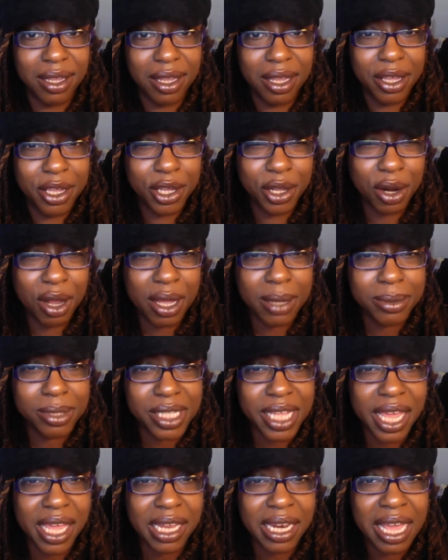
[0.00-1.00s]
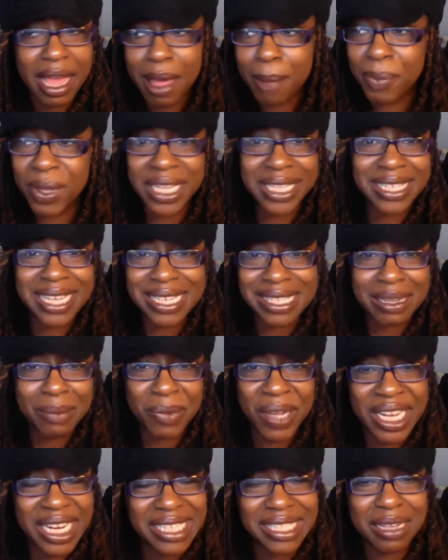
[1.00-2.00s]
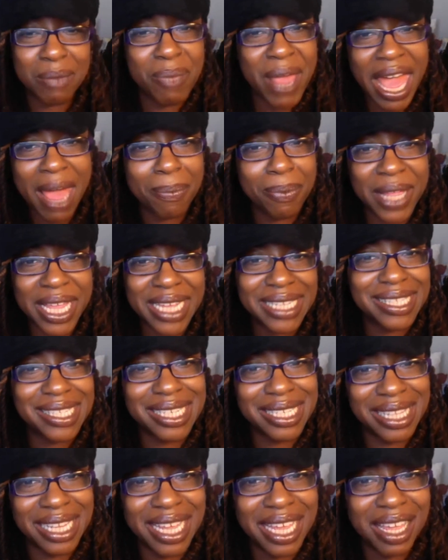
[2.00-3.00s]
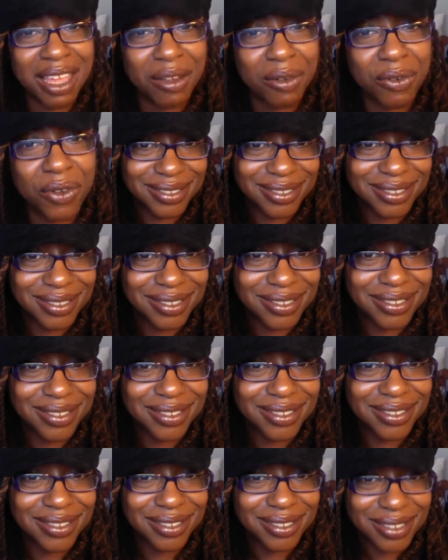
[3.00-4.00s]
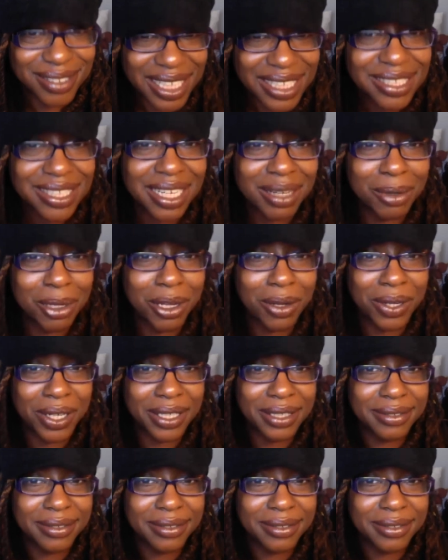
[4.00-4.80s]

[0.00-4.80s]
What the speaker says: You know what I'm saying? But it doesn't mean it's a bad place to live. Let's keep going.